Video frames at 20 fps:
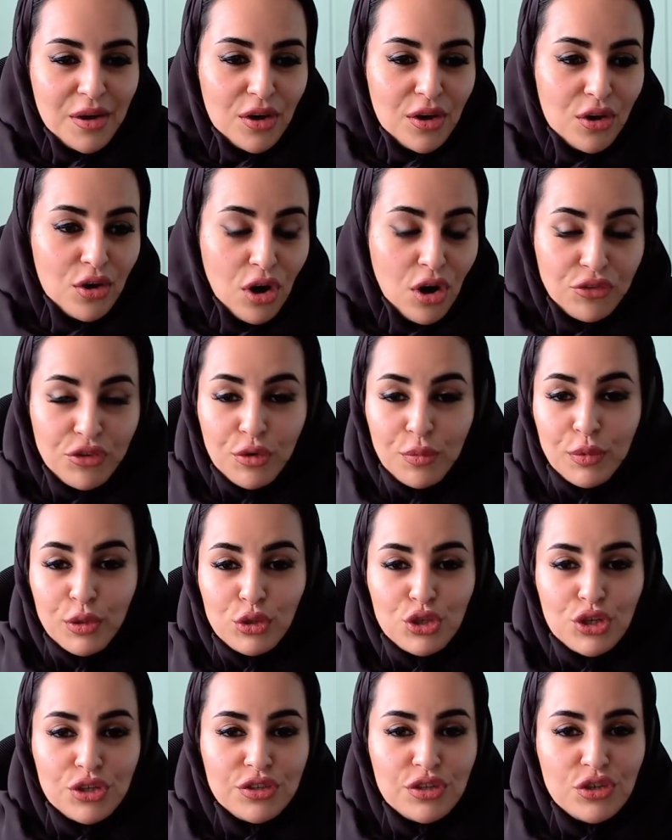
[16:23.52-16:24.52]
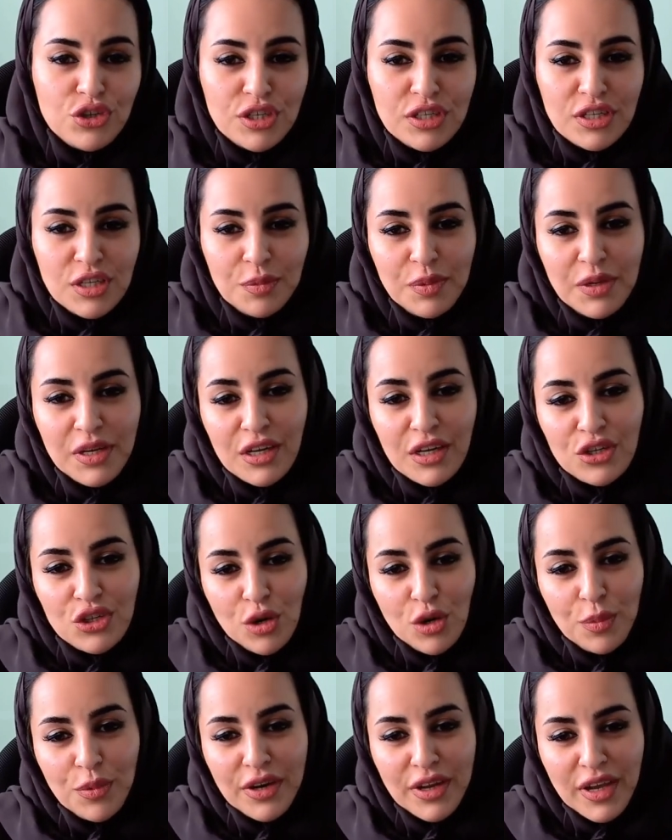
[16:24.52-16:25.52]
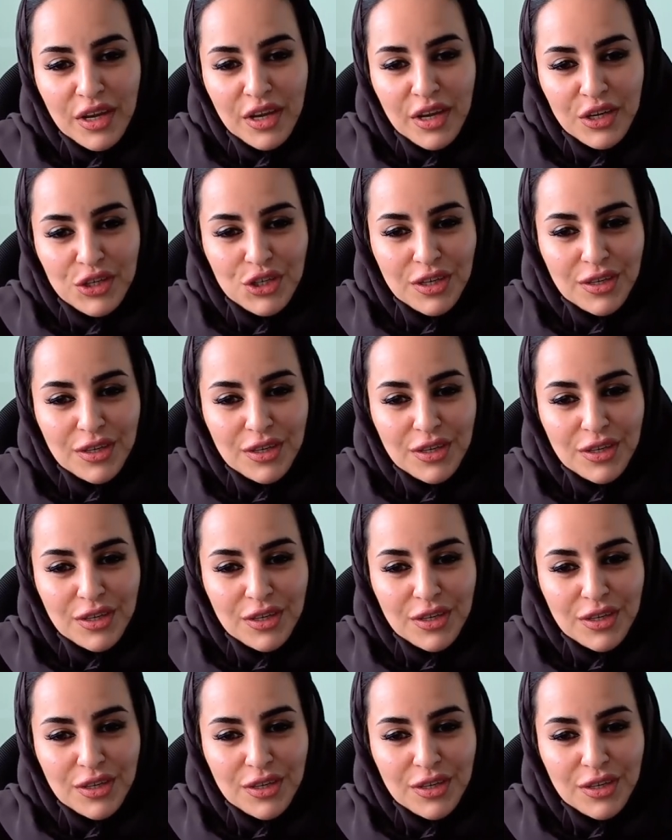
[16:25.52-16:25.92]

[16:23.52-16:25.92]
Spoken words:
contribution to GDP and job creation.